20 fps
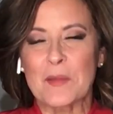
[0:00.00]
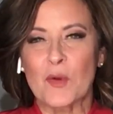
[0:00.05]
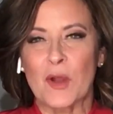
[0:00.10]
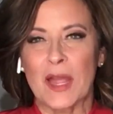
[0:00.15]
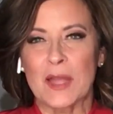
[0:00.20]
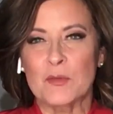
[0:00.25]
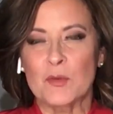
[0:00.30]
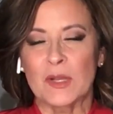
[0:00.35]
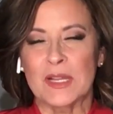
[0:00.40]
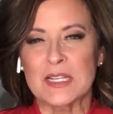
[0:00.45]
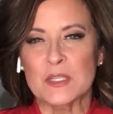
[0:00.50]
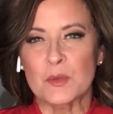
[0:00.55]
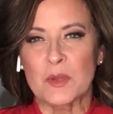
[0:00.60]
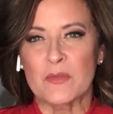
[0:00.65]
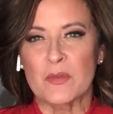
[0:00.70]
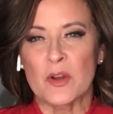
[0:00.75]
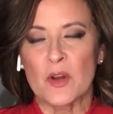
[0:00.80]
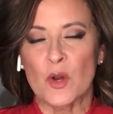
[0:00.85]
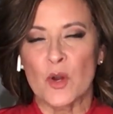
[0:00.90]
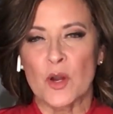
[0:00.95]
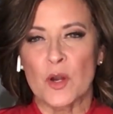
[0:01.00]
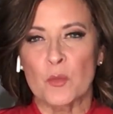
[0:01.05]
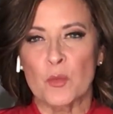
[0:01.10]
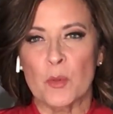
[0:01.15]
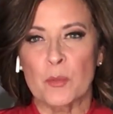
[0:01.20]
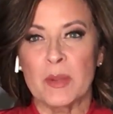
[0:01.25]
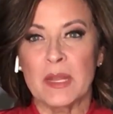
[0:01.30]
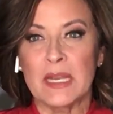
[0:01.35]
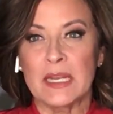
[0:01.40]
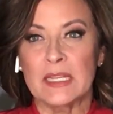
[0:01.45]
Brian, well, as we've
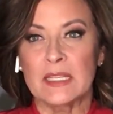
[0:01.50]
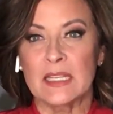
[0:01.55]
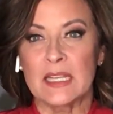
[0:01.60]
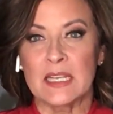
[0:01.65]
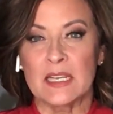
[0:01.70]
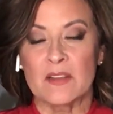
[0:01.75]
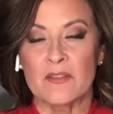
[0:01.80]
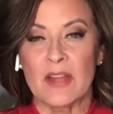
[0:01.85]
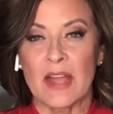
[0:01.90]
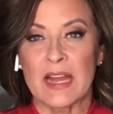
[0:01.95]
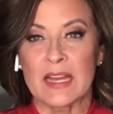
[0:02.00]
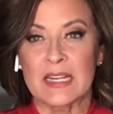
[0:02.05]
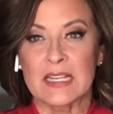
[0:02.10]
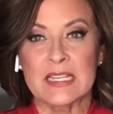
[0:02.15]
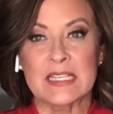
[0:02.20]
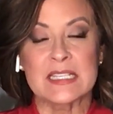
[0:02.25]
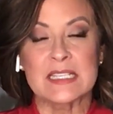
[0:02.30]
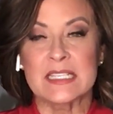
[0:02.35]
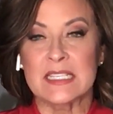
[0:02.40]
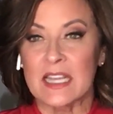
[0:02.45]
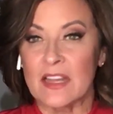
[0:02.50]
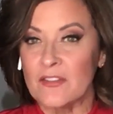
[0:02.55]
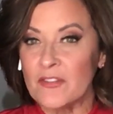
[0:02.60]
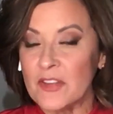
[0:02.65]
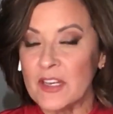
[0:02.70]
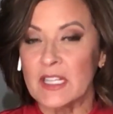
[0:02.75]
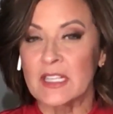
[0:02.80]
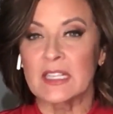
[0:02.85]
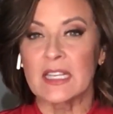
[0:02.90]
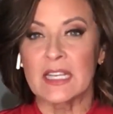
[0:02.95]
heard repeatedly, Nevada is
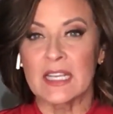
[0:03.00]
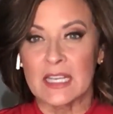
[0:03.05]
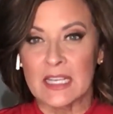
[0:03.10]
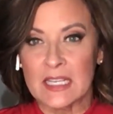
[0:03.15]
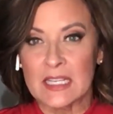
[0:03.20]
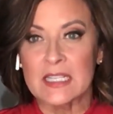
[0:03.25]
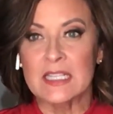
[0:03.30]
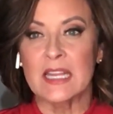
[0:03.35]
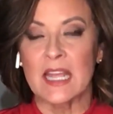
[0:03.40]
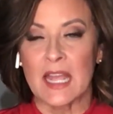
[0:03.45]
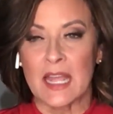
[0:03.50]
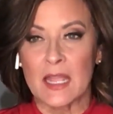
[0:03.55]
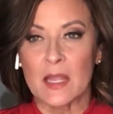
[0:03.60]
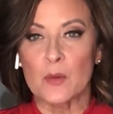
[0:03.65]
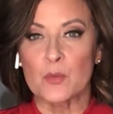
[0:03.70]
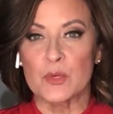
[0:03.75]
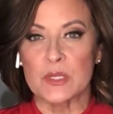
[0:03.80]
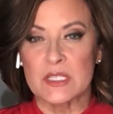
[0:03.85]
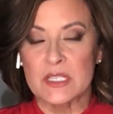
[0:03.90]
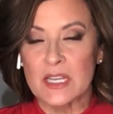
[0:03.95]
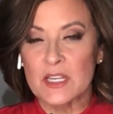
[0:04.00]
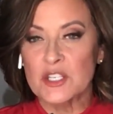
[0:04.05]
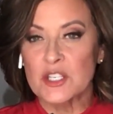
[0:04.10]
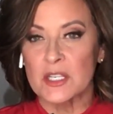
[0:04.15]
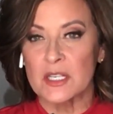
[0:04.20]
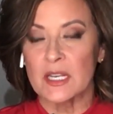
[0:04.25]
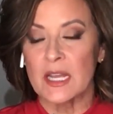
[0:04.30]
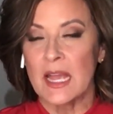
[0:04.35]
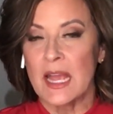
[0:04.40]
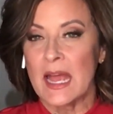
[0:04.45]
definitely in a
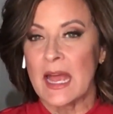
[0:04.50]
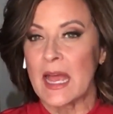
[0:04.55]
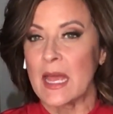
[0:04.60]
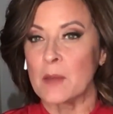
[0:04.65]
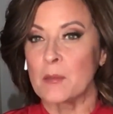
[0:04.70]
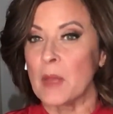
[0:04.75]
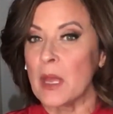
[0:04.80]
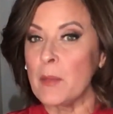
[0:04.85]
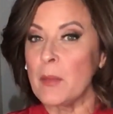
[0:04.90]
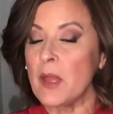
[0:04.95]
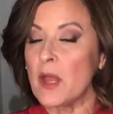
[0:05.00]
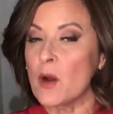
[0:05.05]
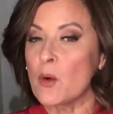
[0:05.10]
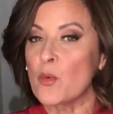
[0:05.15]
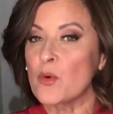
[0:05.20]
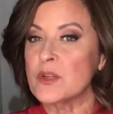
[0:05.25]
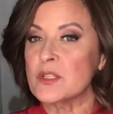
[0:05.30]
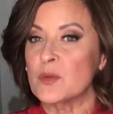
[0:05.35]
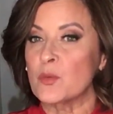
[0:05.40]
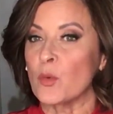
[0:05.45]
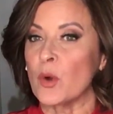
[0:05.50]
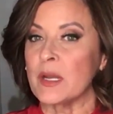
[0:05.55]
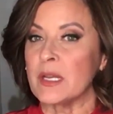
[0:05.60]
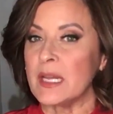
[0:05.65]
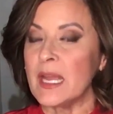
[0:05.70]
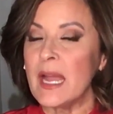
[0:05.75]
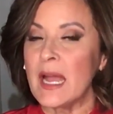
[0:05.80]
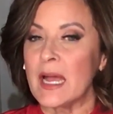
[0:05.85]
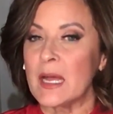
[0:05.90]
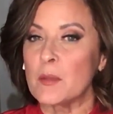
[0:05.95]
recession and maybe our worst
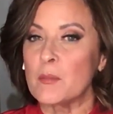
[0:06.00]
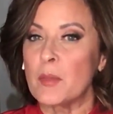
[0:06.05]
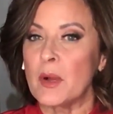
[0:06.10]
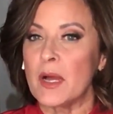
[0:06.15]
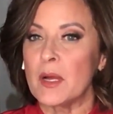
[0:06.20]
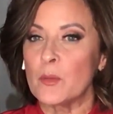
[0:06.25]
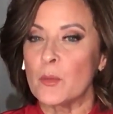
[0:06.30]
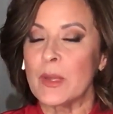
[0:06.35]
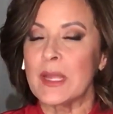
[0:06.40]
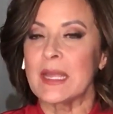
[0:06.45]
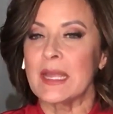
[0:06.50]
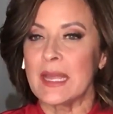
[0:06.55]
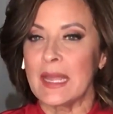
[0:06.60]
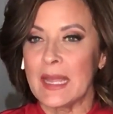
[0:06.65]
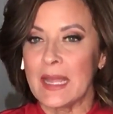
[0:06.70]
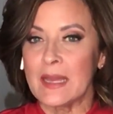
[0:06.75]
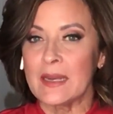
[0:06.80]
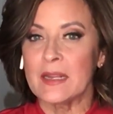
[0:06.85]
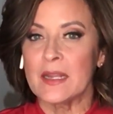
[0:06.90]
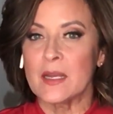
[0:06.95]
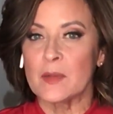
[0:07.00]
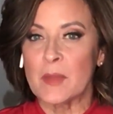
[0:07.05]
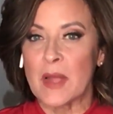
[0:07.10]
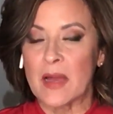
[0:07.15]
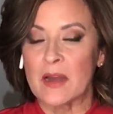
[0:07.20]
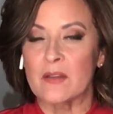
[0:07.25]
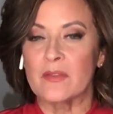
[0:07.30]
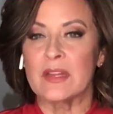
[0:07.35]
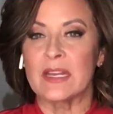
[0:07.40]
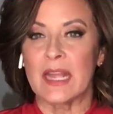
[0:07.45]
one yet, but we can
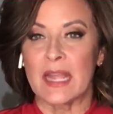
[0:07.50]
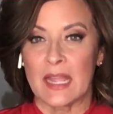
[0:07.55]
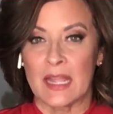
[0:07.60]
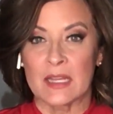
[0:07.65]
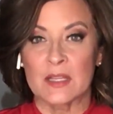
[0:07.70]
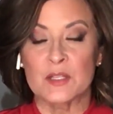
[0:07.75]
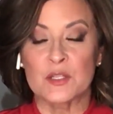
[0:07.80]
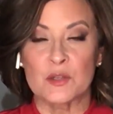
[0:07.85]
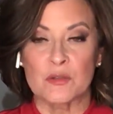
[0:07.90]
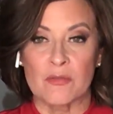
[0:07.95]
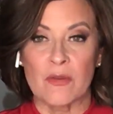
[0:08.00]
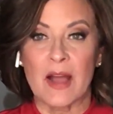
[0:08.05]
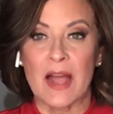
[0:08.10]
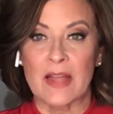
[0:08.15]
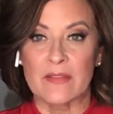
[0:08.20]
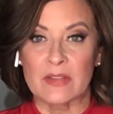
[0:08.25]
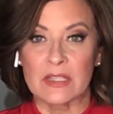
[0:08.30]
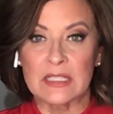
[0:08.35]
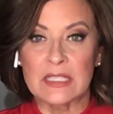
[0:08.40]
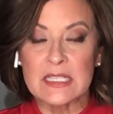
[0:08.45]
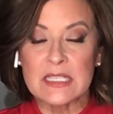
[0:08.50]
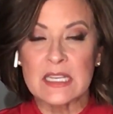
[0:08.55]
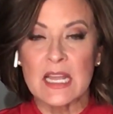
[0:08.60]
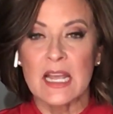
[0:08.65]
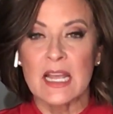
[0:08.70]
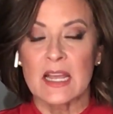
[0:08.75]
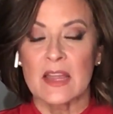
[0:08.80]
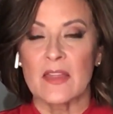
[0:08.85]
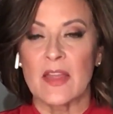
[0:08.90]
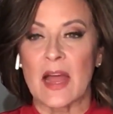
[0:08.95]
come out of it and survive. At
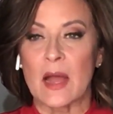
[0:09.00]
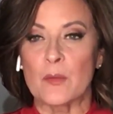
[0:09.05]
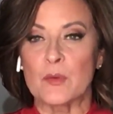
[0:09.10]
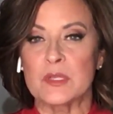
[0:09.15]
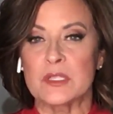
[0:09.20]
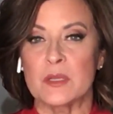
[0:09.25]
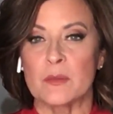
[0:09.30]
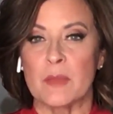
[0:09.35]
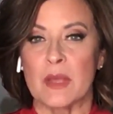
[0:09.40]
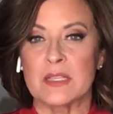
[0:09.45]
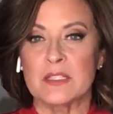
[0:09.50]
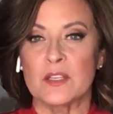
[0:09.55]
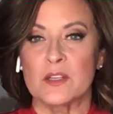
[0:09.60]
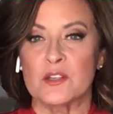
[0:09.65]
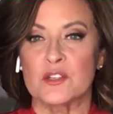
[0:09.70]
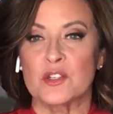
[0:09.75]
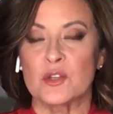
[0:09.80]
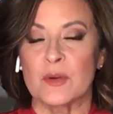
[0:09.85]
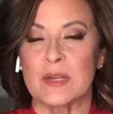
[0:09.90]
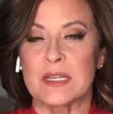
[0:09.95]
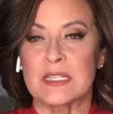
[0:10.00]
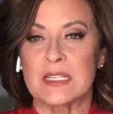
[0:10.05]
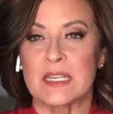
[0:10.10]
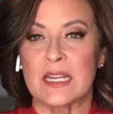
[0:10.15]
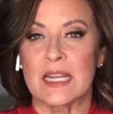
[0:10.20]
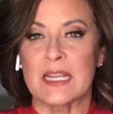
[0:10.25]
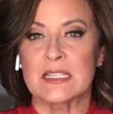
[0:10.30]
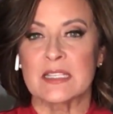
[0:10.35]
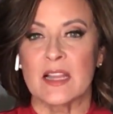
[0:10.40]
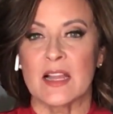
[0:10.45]
least that was the message during
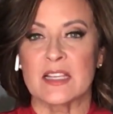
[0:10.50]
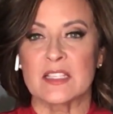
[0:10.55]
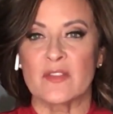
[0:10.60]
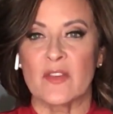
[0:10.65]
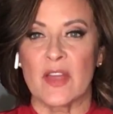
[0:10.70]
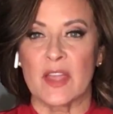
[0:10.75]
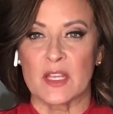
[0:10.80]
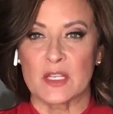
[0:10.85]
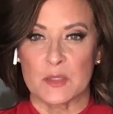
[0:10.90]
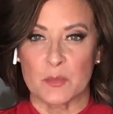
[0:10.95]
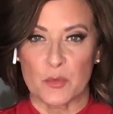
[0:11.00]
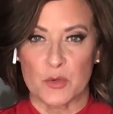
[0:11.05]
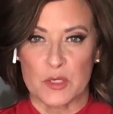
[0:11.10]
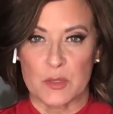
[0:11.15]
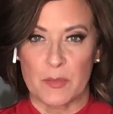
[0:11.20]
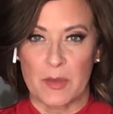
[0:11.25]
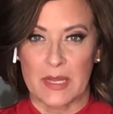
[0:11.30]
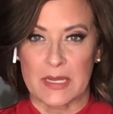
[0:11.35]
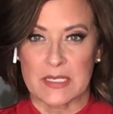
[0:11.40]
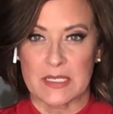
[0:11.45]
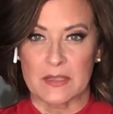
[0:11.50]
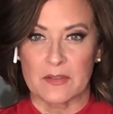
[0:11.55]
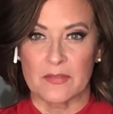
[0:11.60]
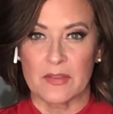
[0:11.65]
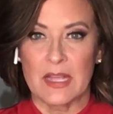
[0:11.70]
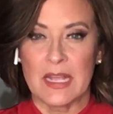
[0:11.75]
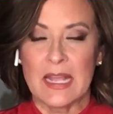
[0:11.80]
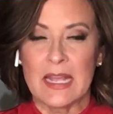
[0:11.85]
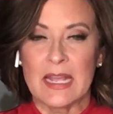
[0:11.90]
today's Las Vegas perspective.